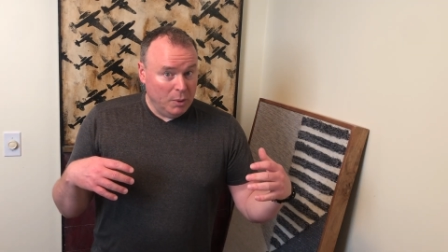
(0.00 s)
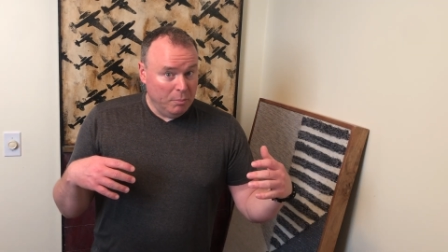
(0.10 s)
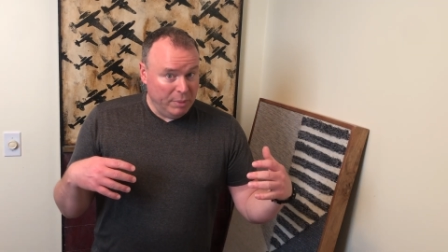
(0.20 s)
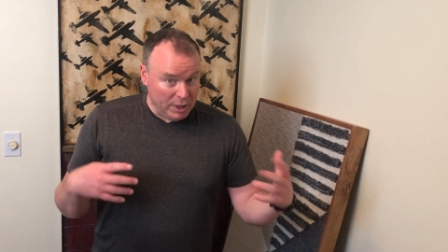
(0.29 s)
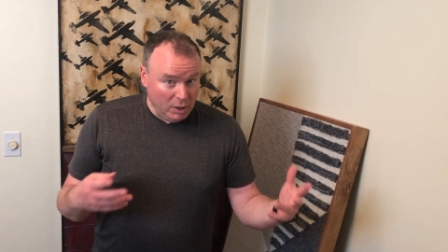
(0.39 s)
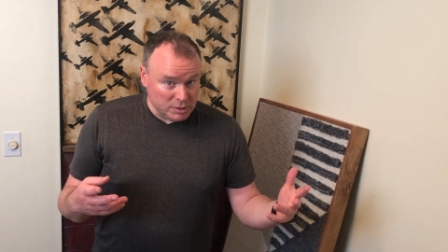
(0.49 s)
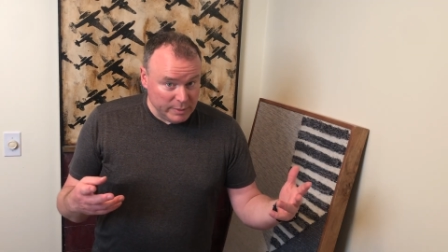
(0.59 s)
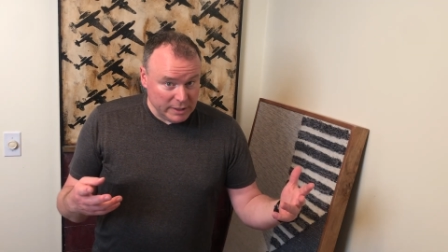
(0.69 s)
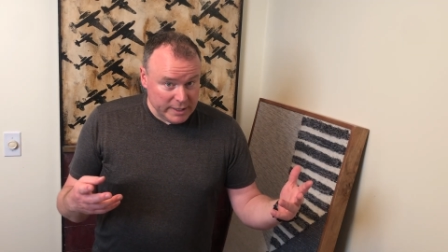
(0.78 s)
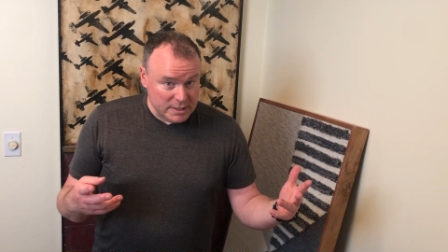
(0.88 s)
But
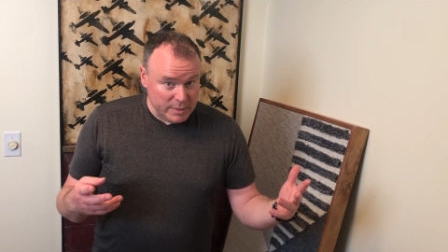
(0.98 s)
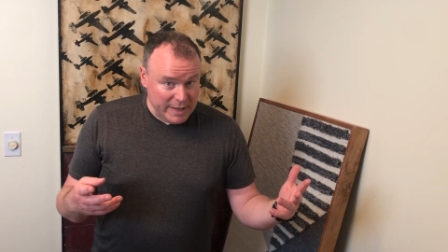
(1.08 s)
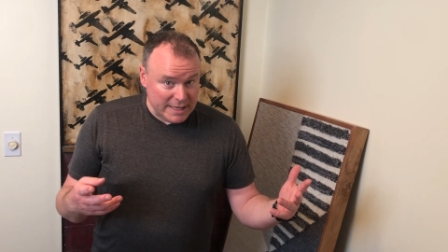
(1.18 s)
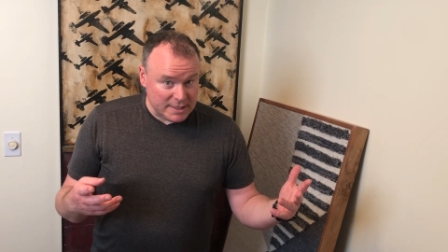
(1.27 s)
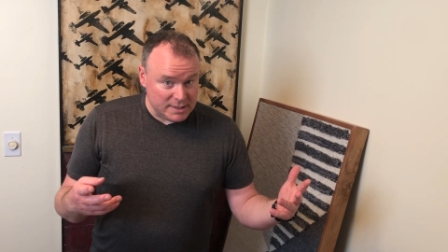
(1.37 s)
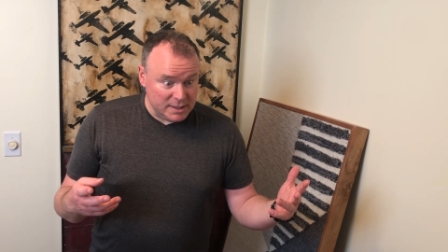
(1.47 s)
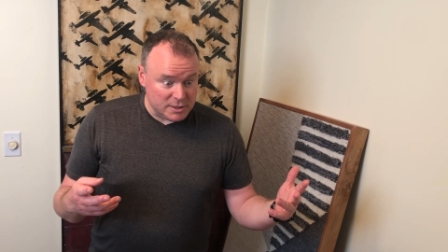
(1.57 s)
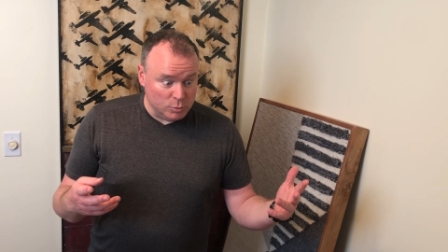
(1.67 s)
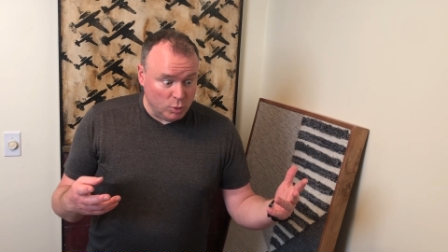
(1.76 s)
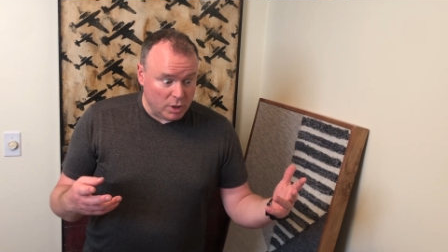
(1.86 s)
ultimately, to make this
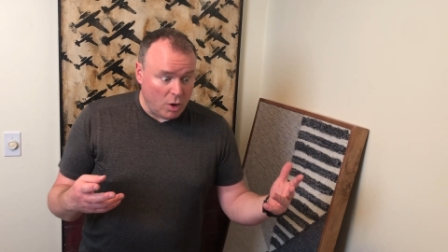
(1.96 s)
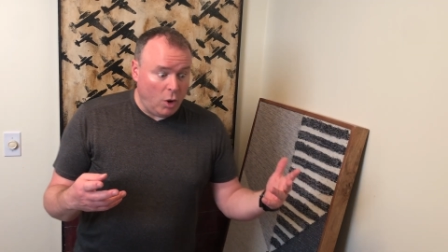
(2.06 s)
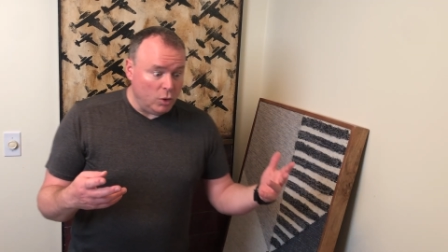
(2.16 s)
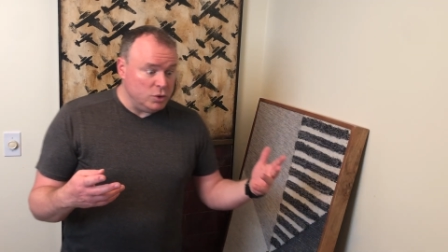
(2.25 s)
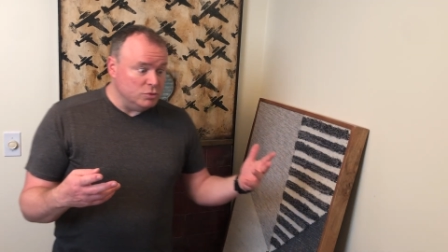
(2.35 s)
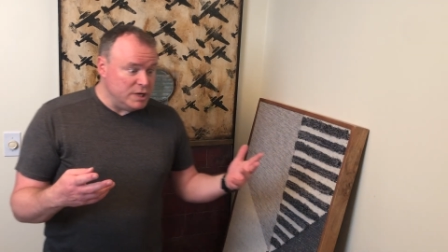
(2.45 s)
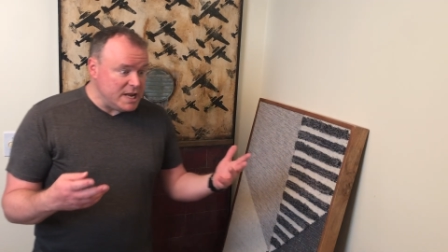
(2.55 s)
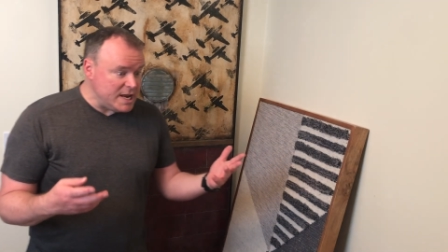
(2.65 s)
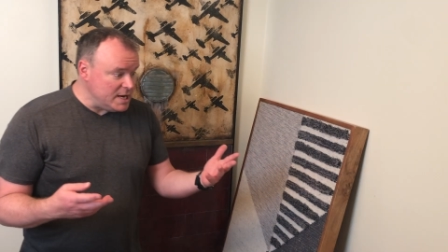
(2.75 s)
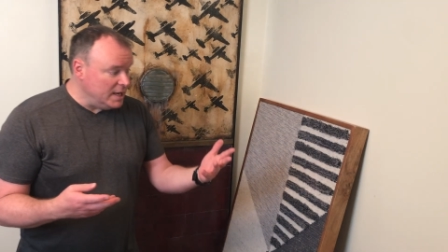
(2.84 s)
system work, all you
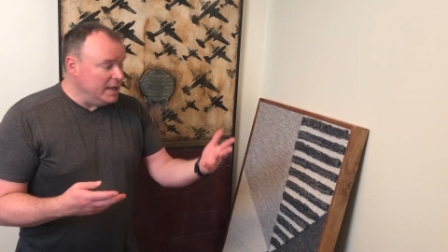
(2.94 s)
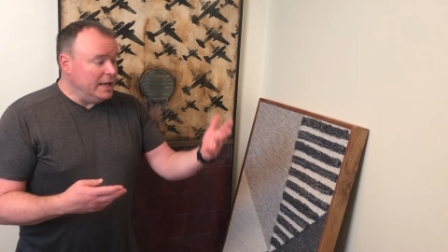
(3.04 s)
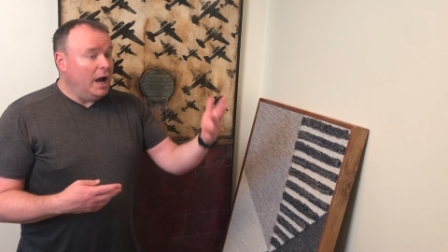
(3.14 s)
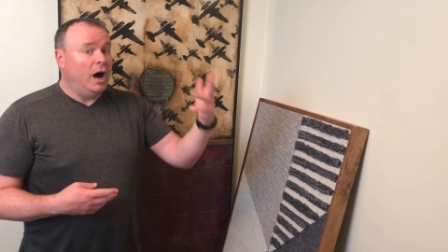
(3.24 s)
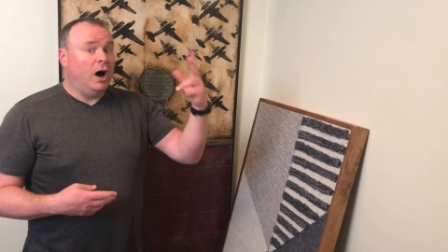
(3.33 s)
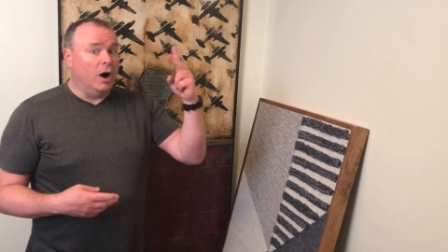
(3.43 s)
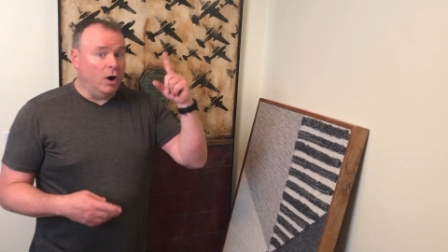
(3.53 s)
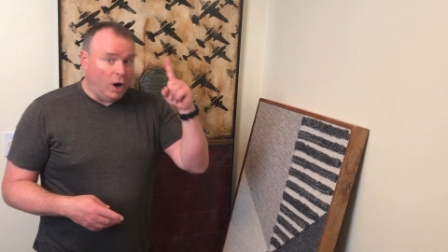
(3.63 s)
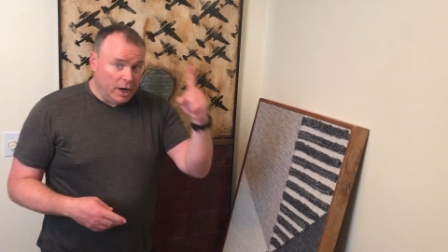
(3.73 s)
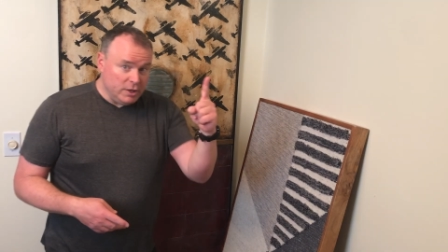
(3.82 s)
need
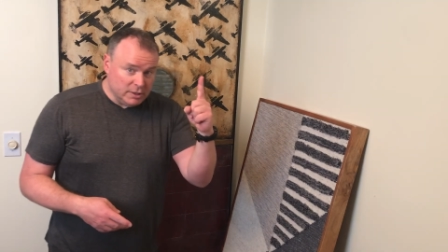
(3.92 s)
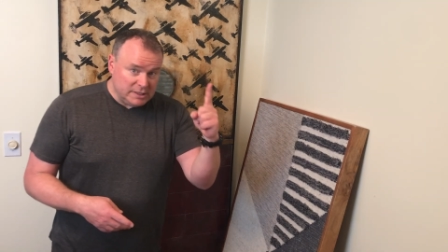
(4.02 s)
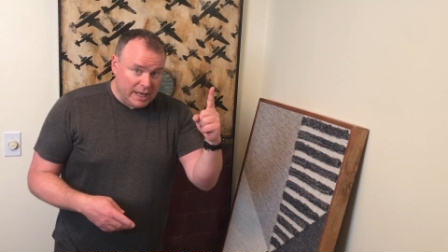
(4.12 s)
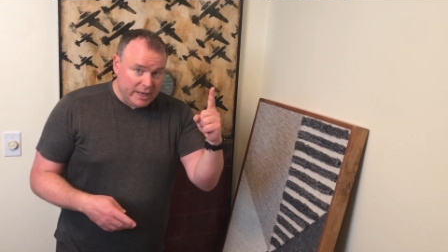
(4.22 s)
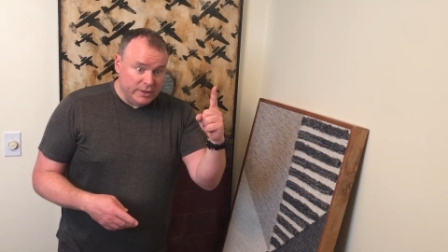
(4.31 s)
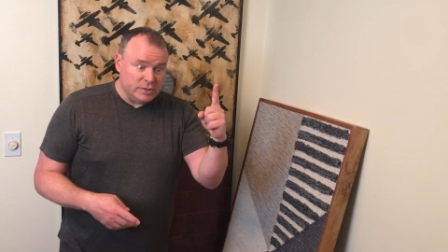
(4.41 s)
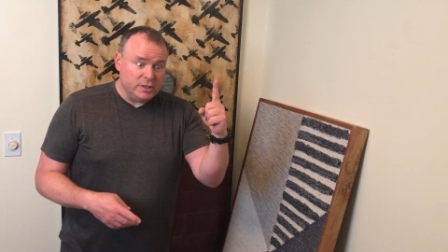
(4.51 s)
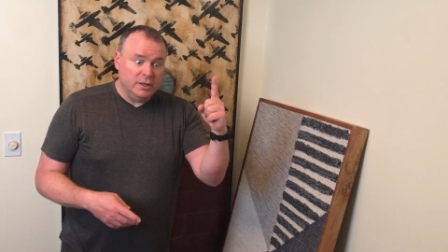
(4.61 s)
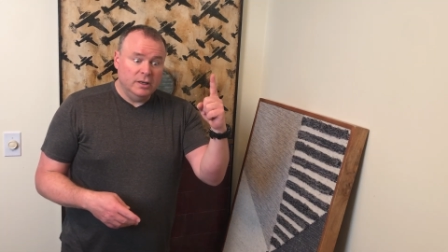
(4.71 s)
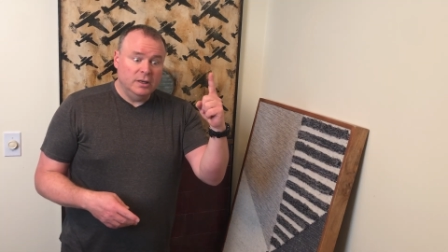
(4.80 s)
are audio
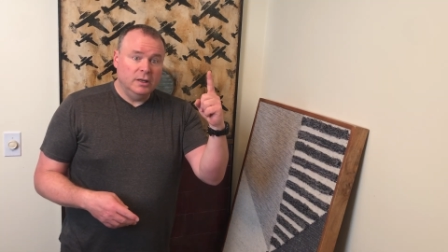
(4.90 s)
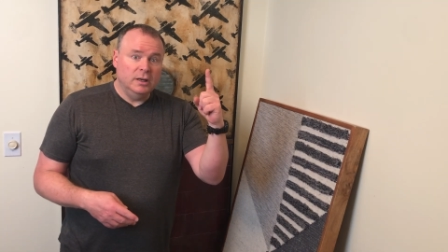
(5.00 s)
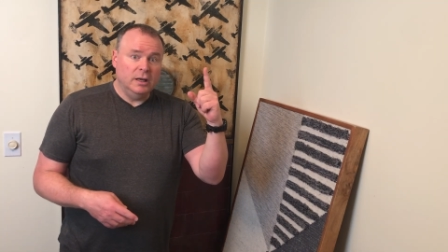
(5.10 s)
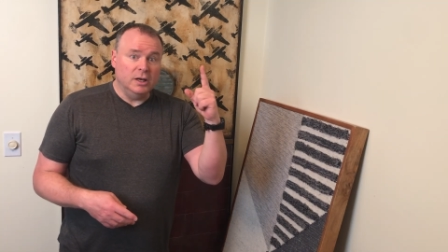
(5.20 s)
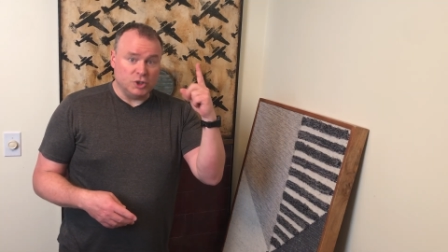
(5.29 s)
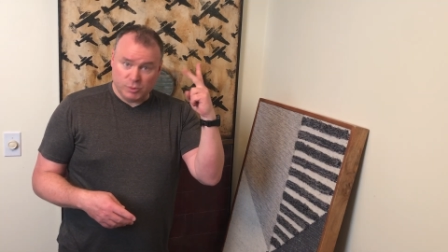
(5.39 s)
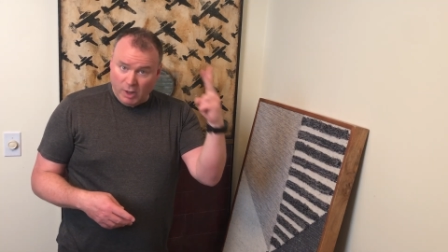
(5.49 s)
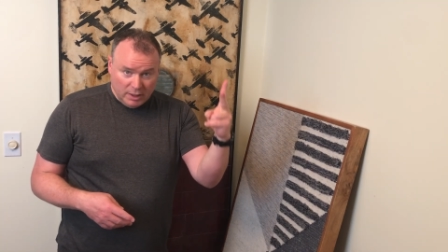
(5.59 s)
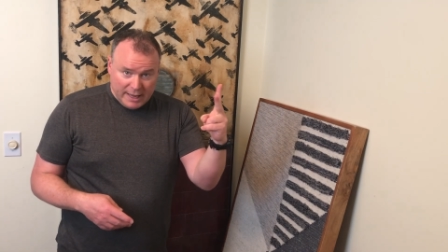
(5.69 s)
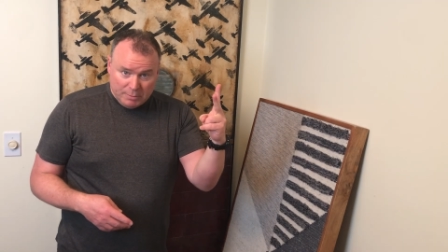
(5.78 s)
exciters, a
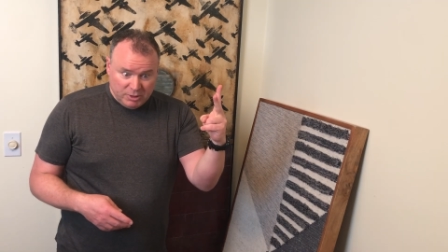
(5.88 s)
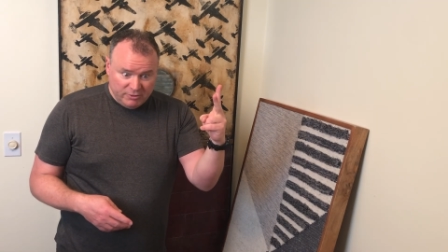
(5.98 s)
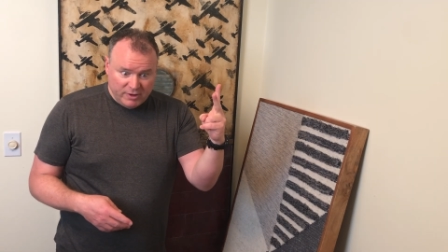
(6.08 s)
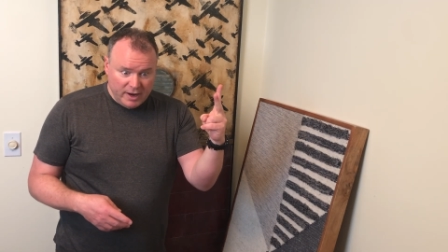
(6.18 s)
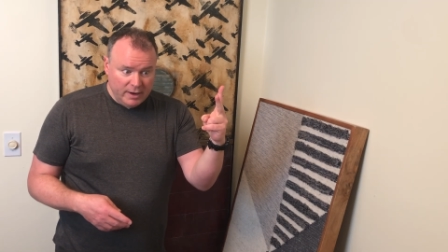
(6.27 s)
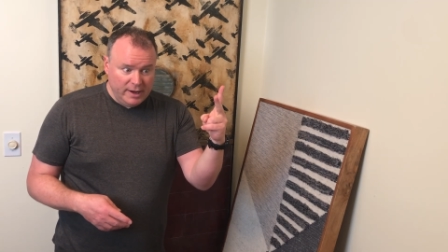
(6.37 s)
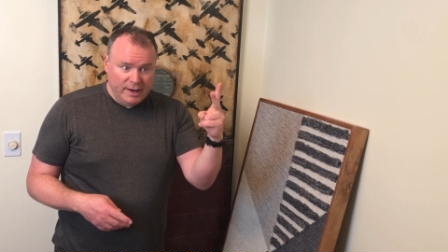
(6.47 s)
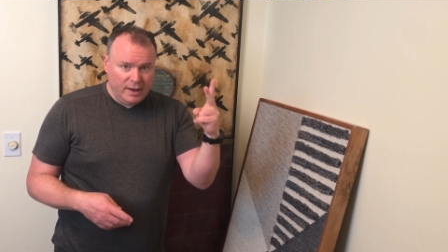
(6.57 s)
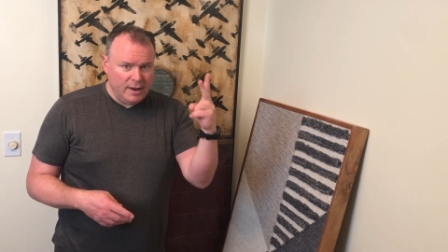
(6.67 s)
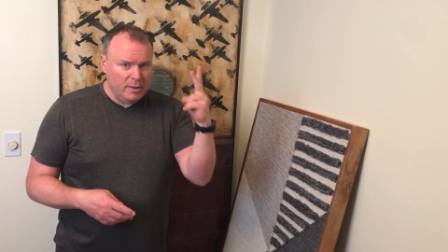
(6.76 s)
small amplifier,
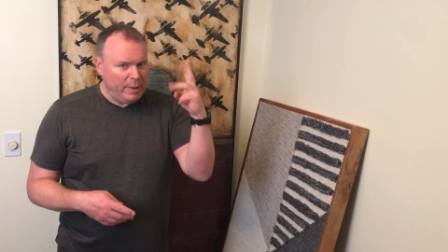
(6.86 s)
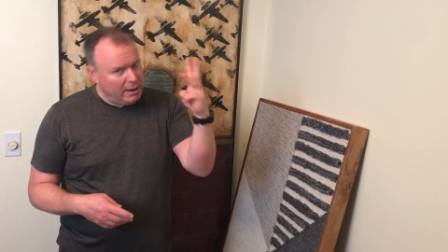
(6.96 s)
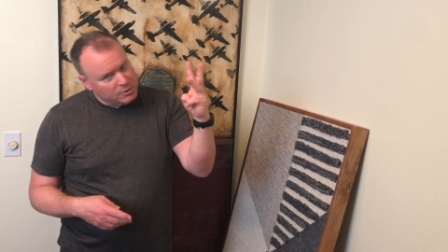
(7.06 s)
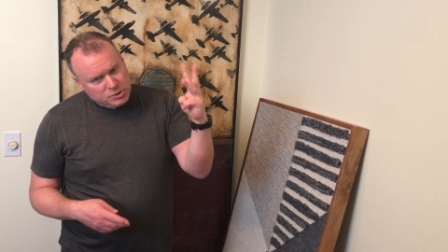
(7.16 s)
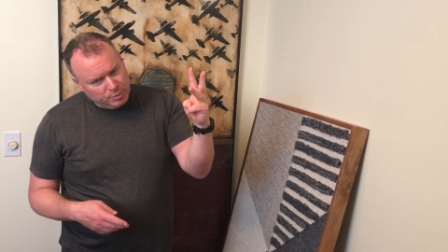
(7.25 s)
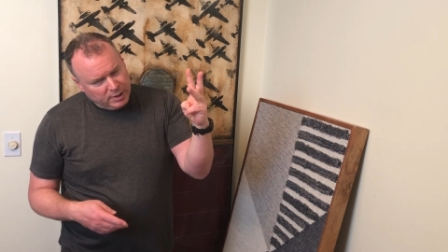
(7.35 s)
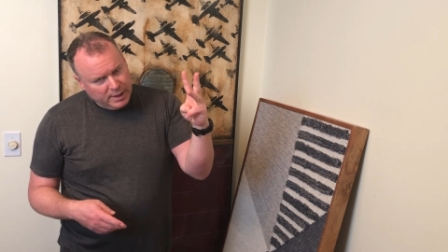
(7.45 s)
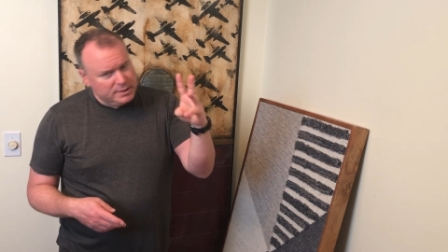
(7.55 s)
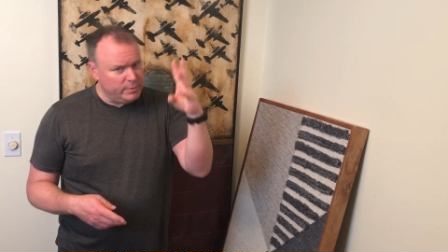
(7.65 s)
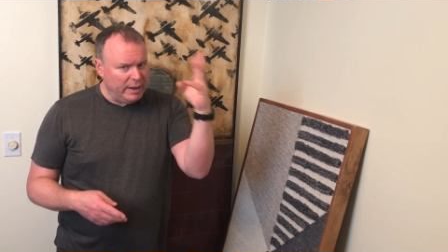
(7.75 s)
and a power
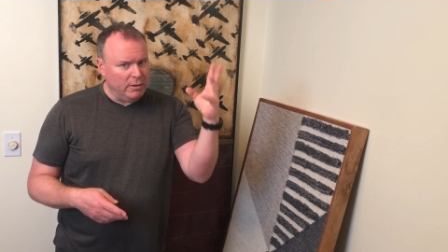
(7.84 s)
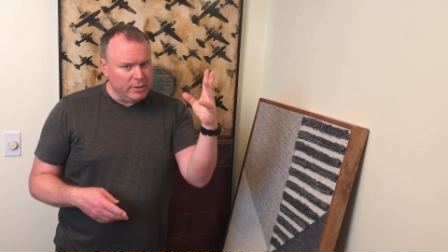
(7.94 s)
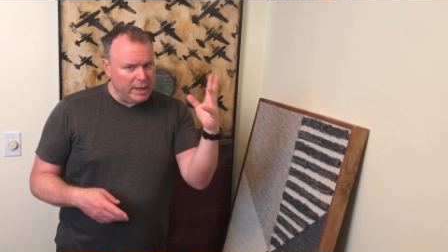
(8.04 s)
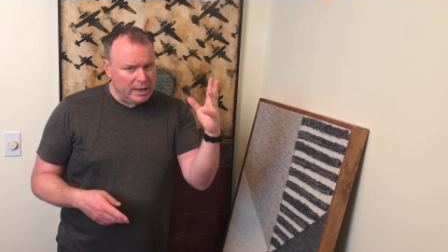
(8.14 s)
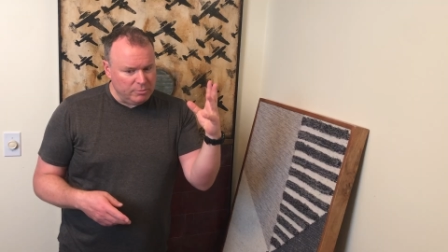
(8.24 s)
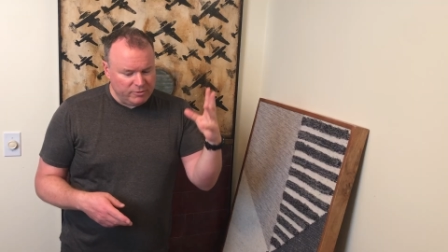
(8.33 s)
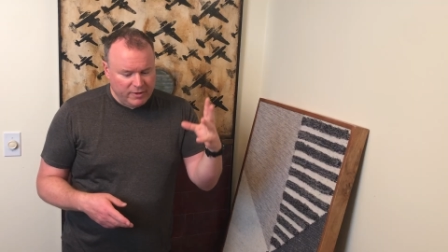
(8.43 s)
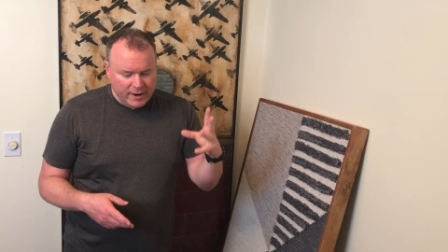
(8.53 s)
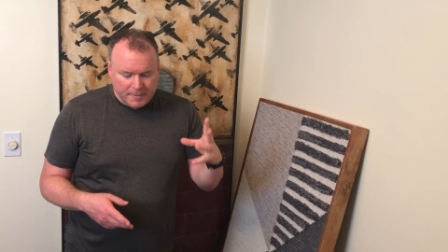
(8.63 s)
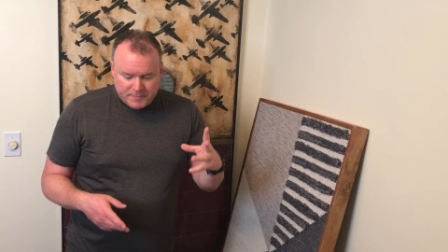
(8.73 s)
supply to power that
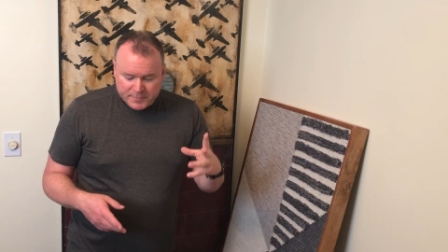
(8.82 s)
amplifier.